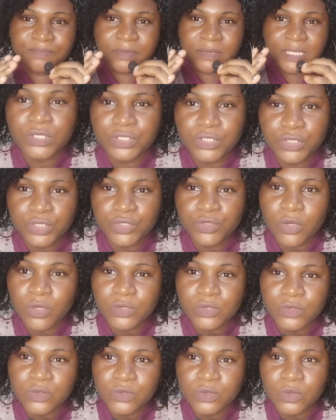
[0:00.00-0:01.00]
what you should
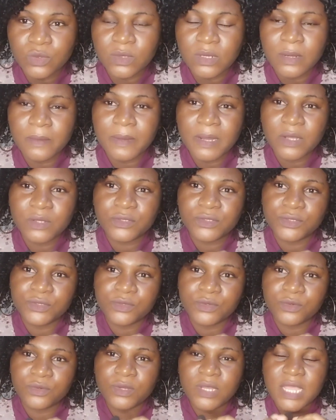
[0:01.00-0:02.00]
also know about a
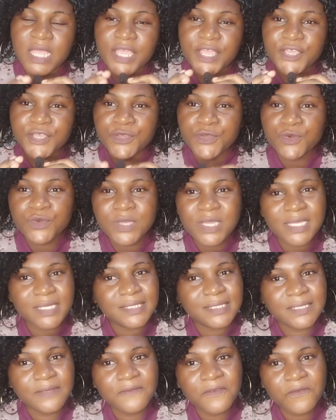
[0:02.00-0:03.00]
UK
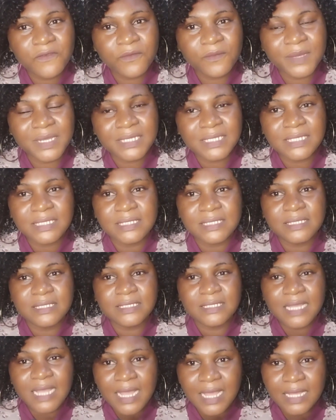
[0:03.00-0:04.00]
CV format is
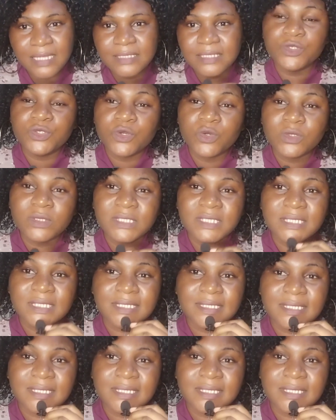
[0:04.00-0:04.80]
that you don't